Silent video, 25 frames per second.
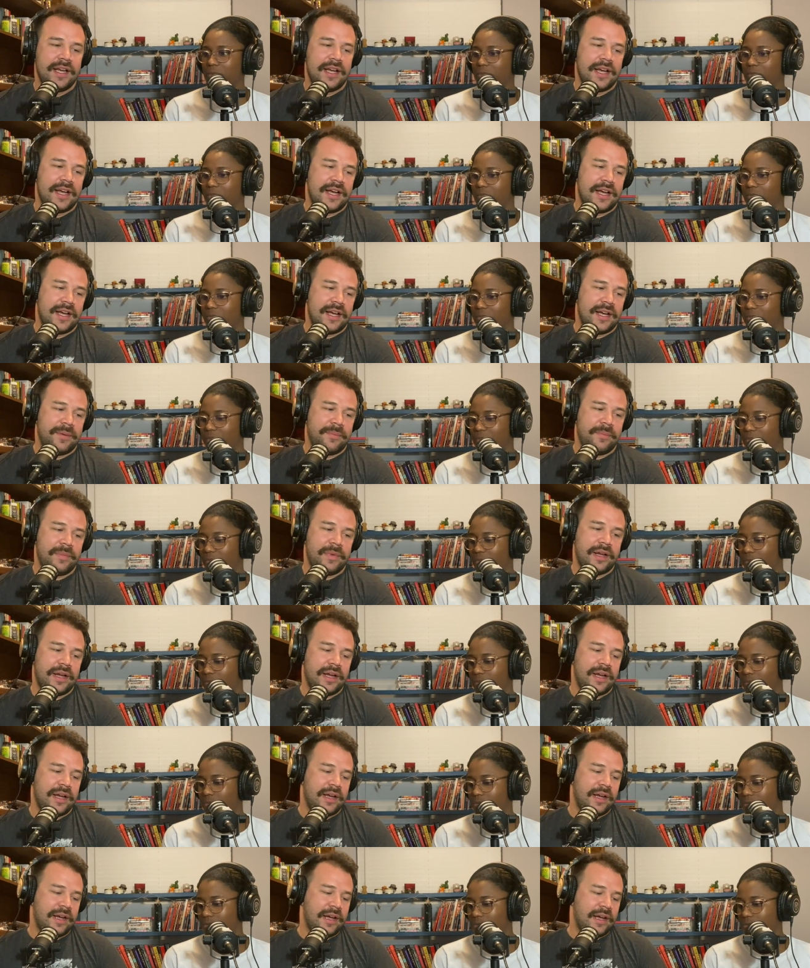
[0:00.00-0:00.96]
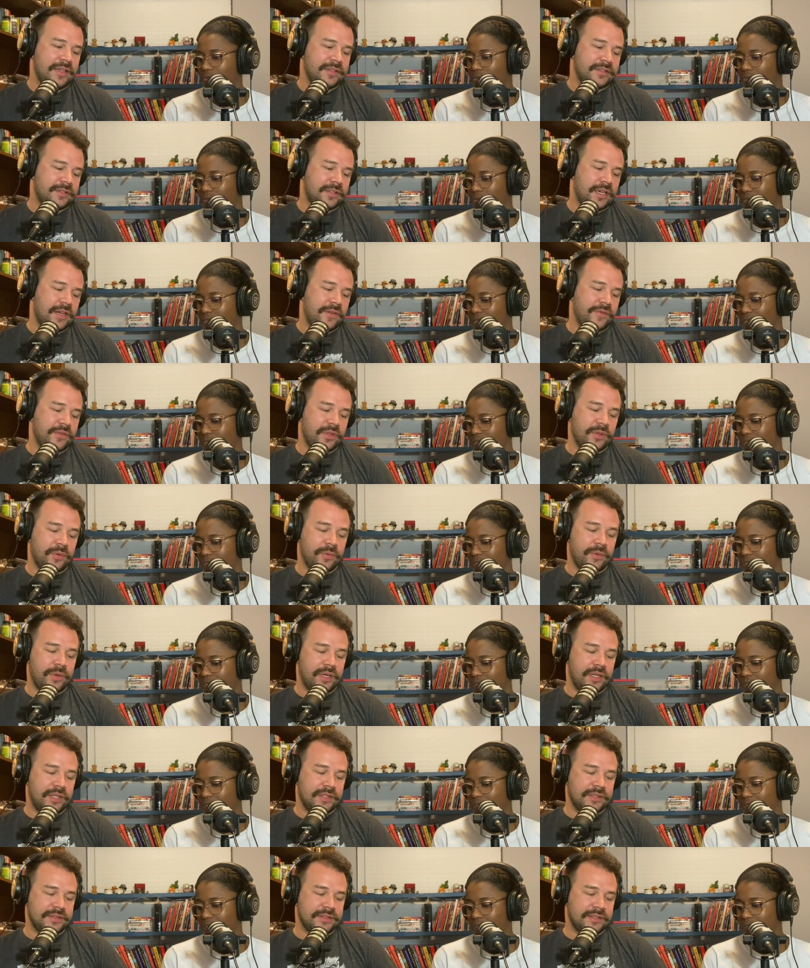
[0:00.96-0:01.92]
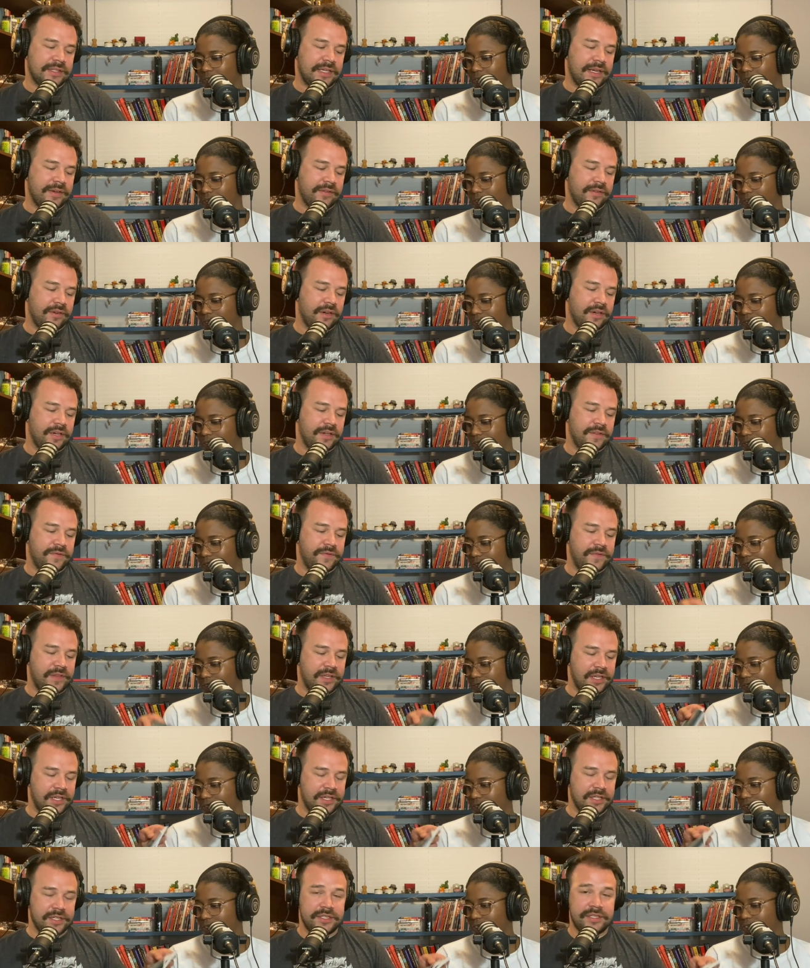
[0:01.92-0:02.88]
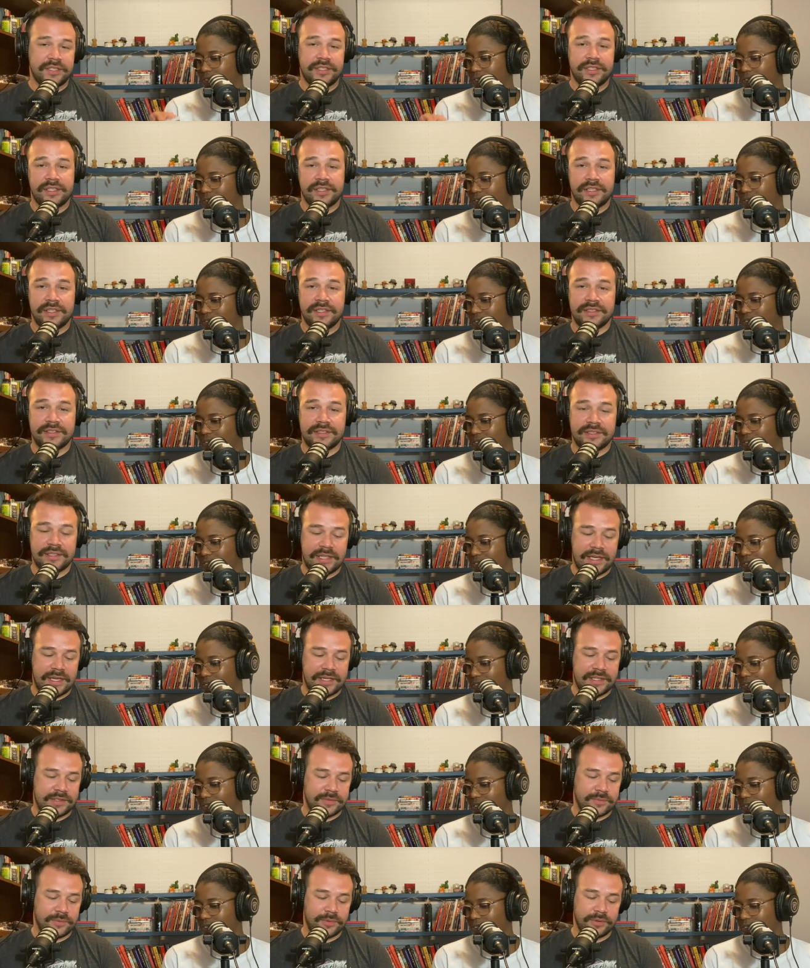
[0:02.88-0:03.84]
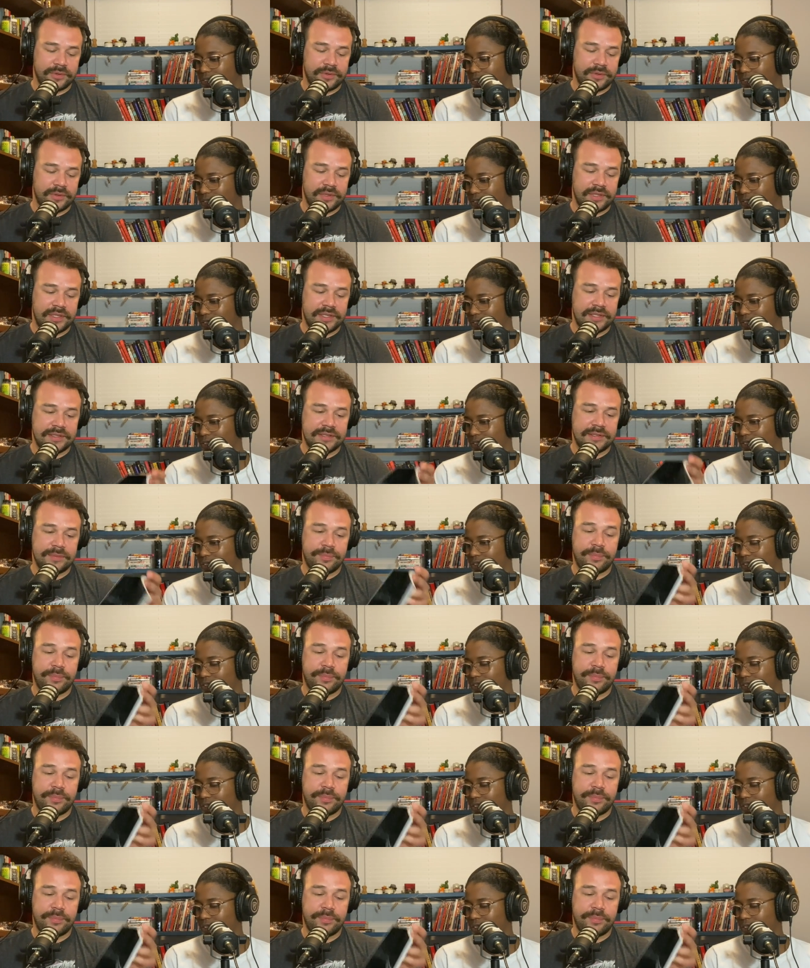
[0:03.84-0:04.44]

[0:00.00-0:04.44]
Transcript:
Speaker 1: Um, I'll start off with the ones I already finished because I just rolled through these.